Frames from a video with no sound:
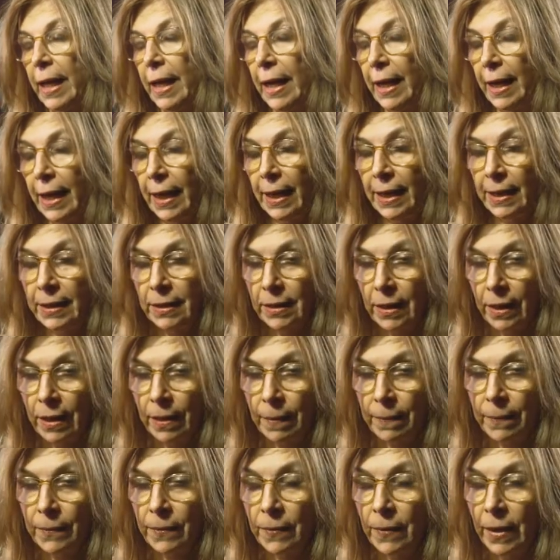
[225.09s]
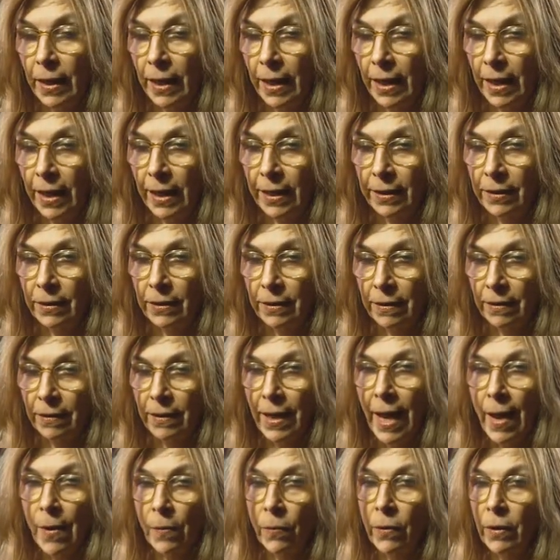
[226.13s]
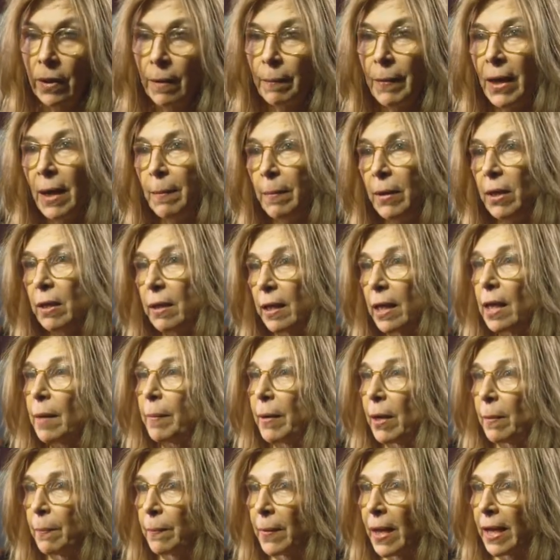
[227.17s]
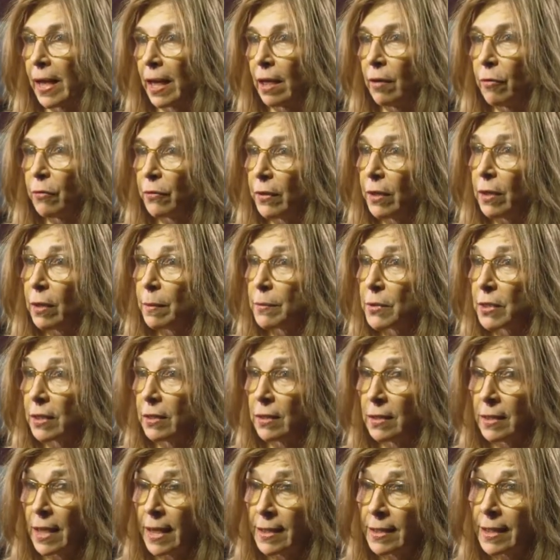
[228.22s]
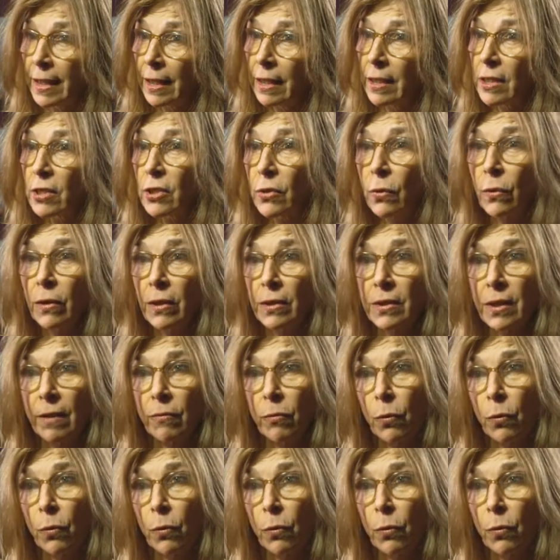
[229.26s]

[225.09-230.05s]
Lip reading: and that really made me think about making films and telling stories.